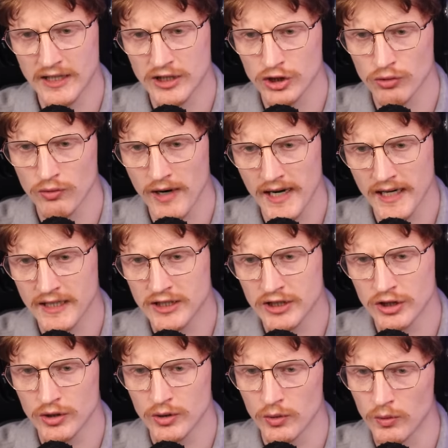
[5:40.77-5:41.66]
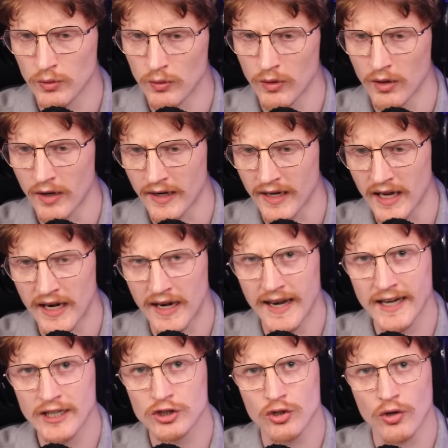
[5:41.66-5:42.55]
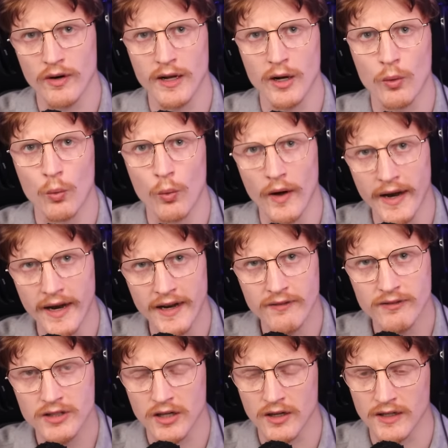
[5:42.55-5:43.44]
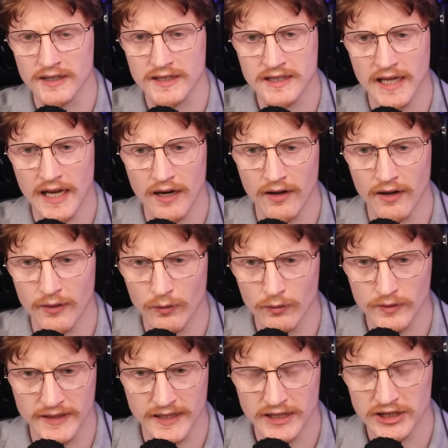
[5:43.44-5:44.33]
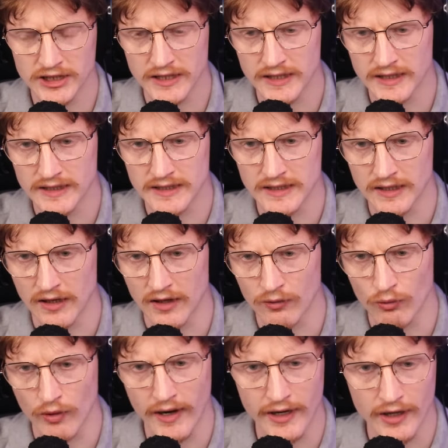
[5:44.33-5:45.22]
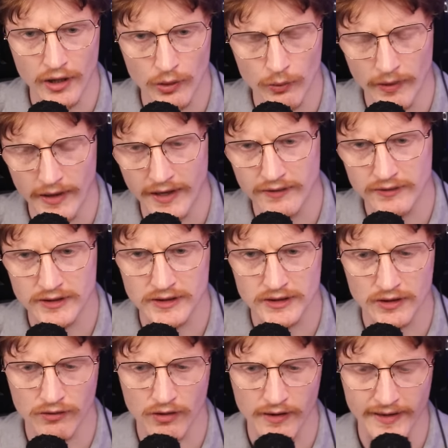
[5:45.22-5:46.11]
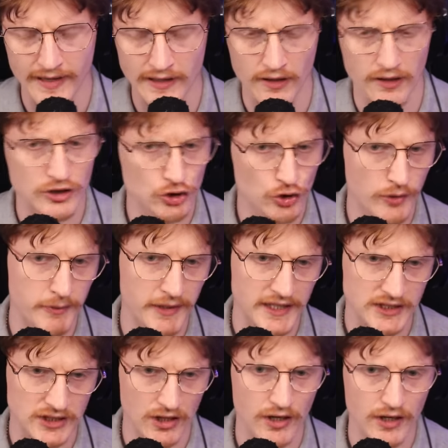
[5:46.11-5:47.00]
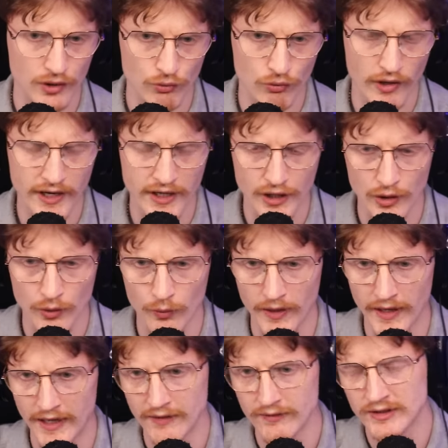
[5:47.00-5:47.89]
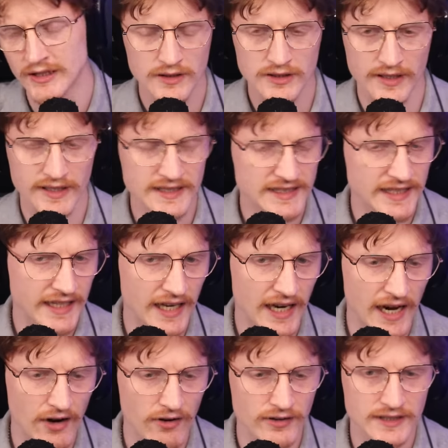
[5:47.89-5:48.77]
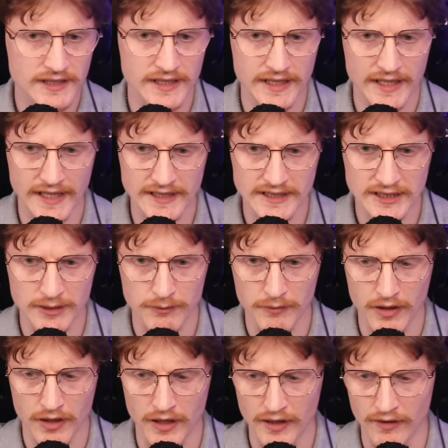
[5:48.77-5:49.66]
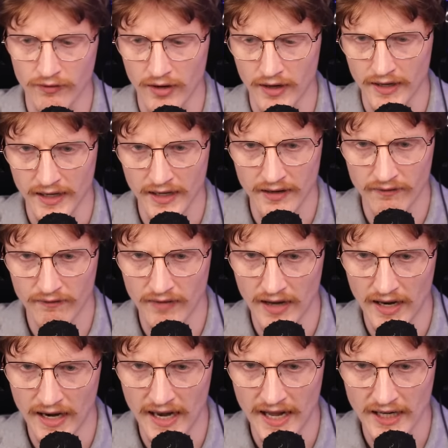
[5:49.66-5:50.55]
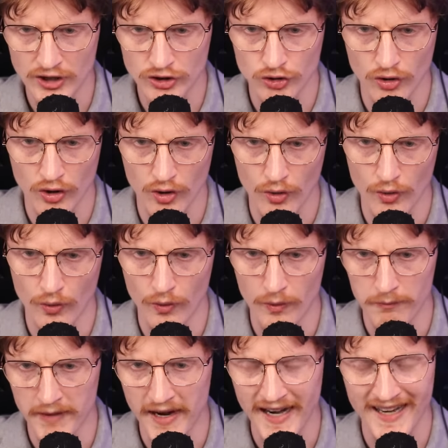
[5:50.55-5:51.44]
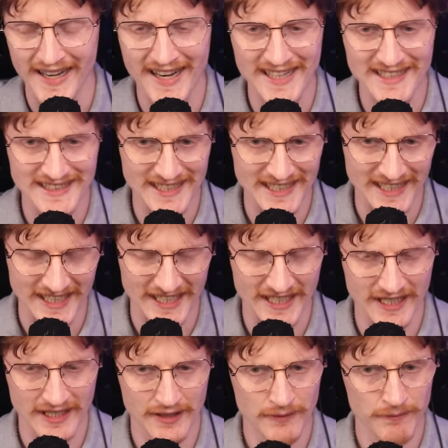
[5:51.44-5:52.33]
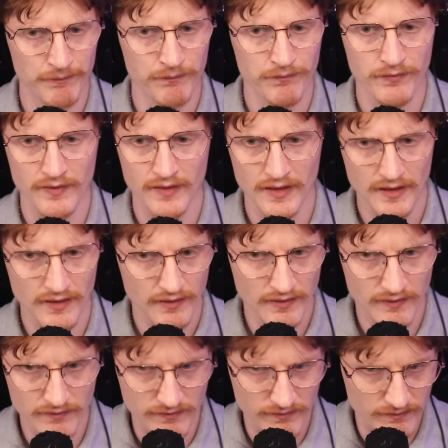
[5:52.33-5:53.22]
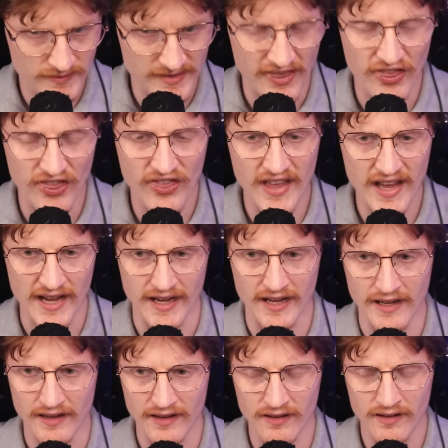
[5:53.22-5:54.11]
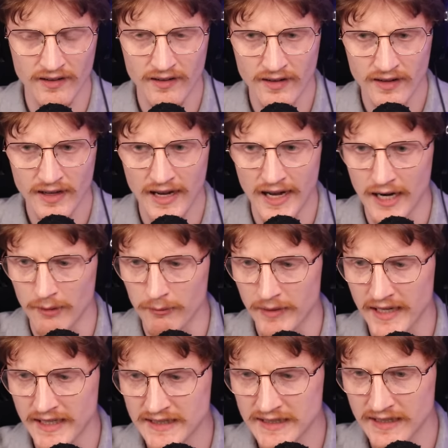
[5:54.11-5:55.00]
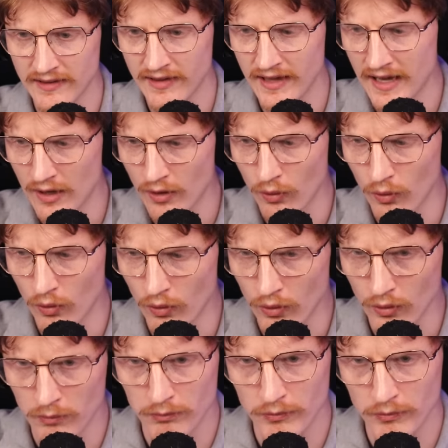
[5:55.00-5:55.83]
attract to, like, electronic waves, like satellite dishes and, like, radio waves and stuff like that, like trimmings like radio waves. So this singularity is some kind of, like, electromagnetic thing, and I'm guessing they're all